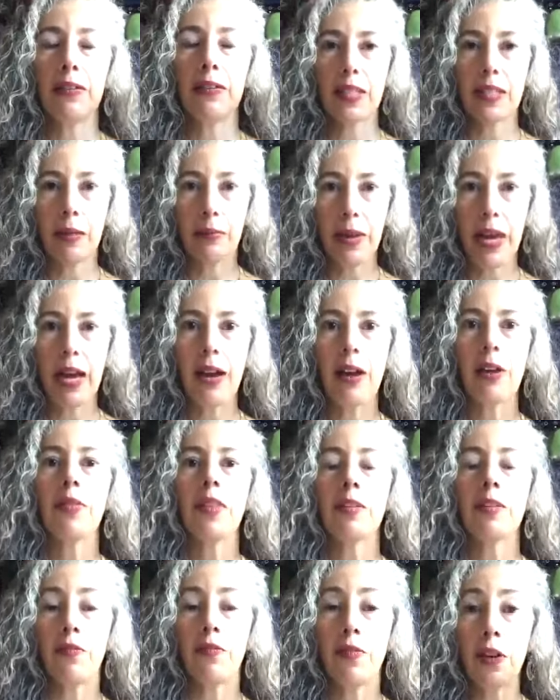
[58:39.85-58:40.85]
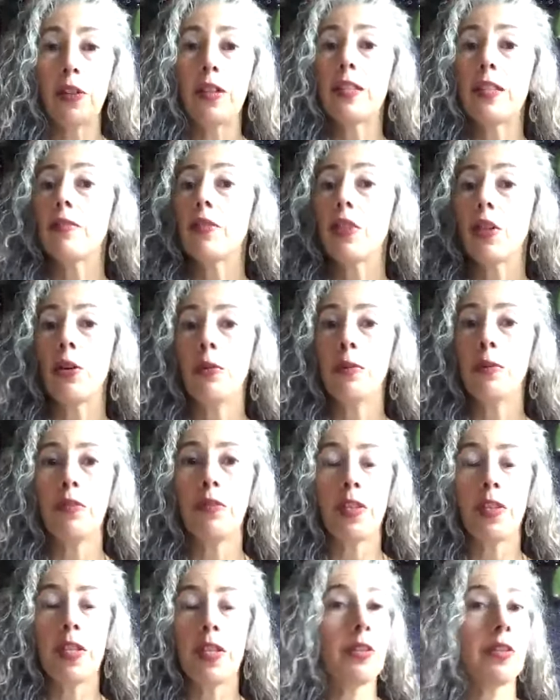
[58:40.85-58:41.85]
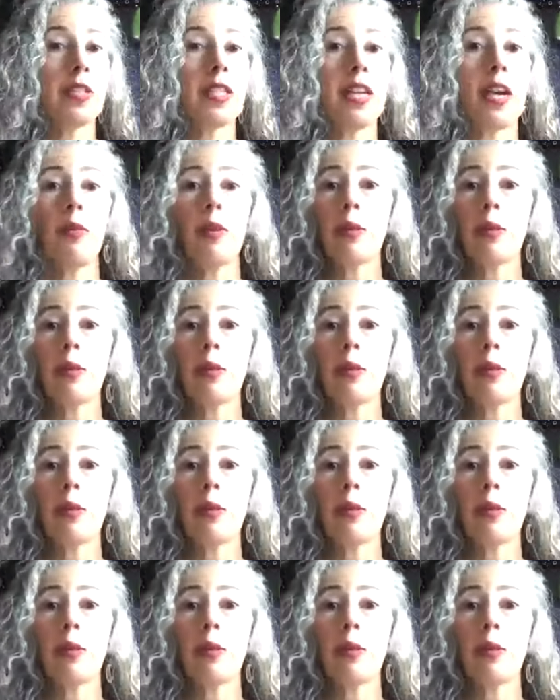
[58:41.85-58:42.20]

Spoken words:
Somehow the fairies have told me for years now,